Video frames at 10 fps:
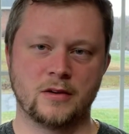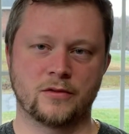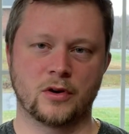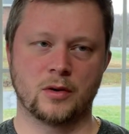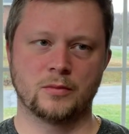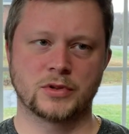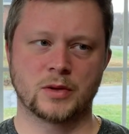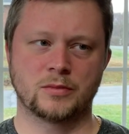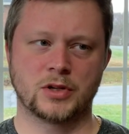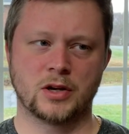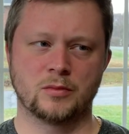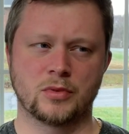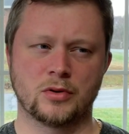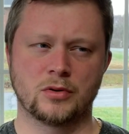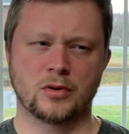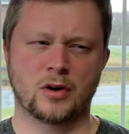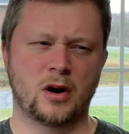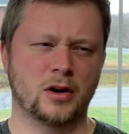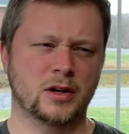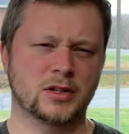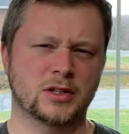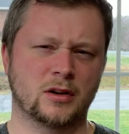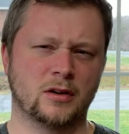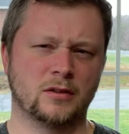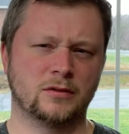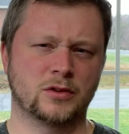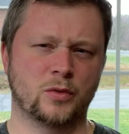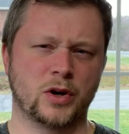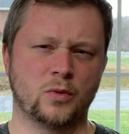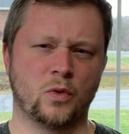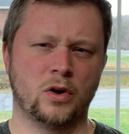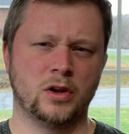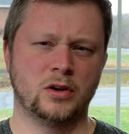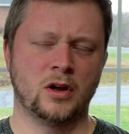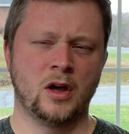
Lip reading: from September or August of 21